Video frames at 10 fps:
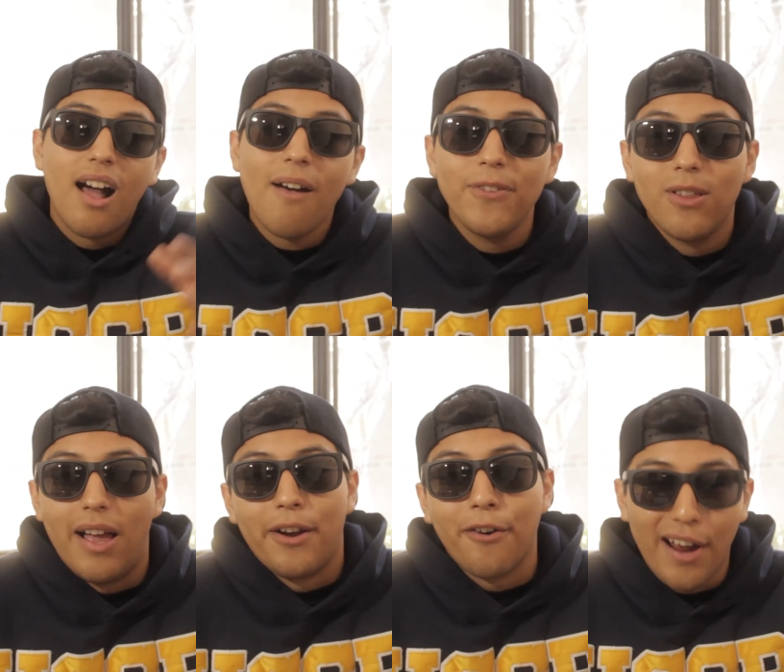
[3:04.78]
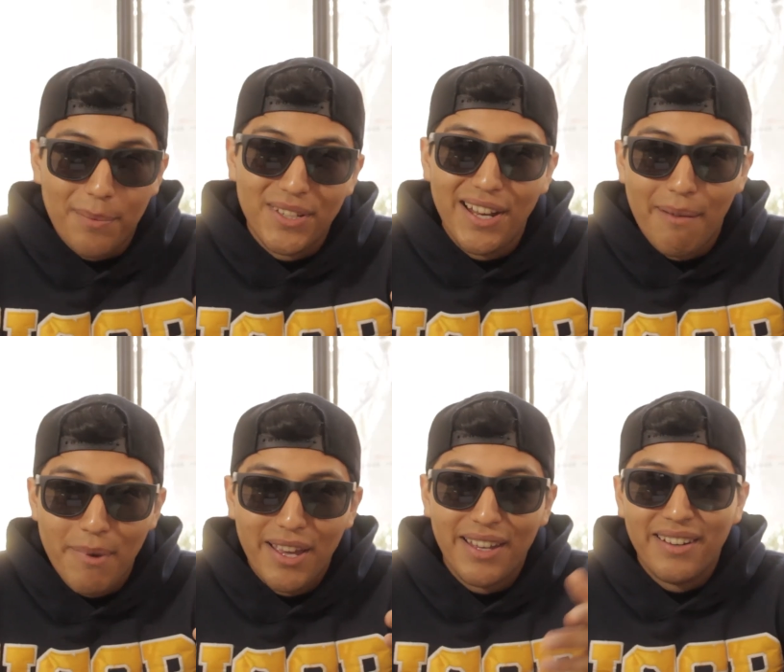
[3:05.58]
I feel like crap today,
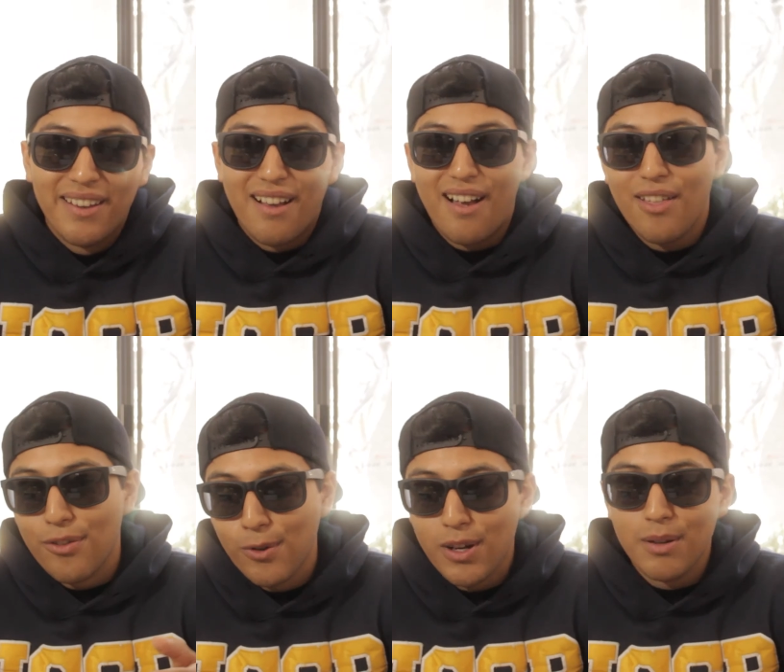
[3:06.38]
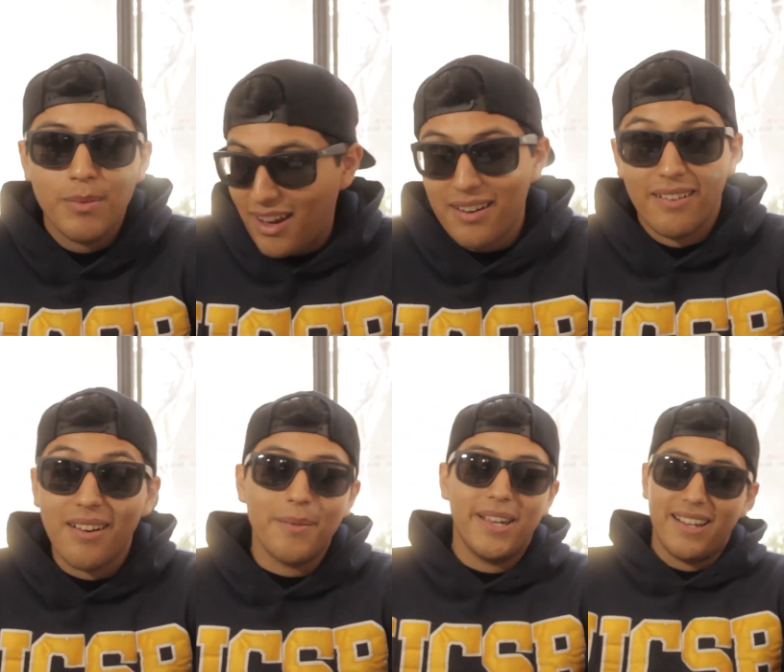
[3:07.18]
man. I threw up. I don't
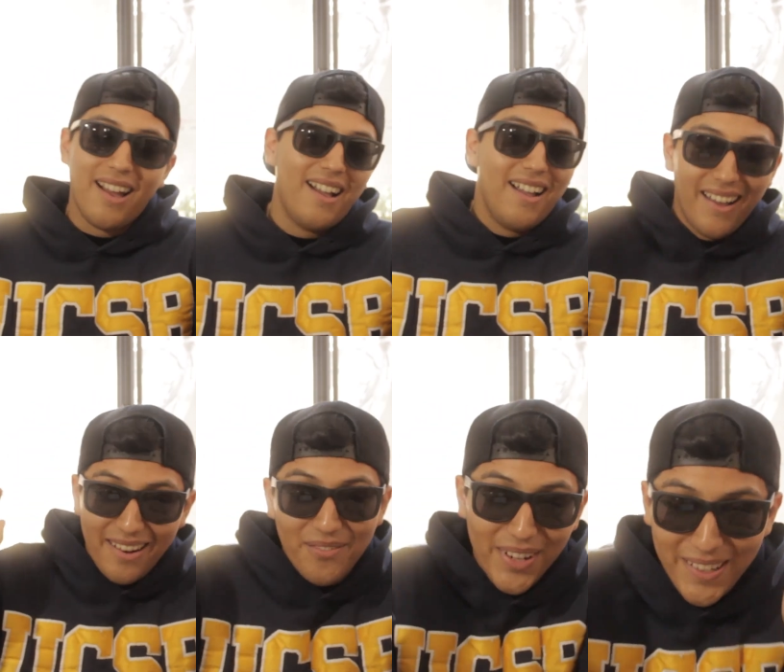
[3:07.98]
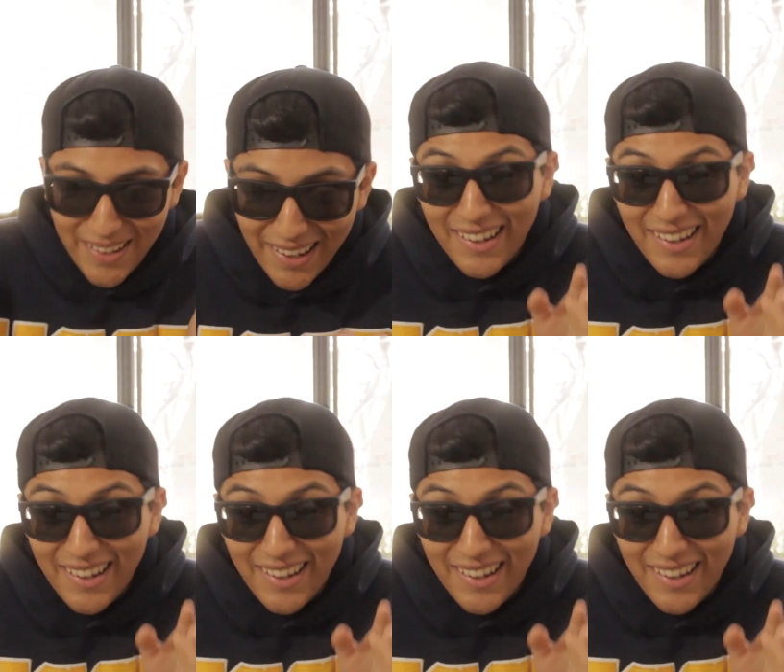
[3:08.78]
know, man. Video.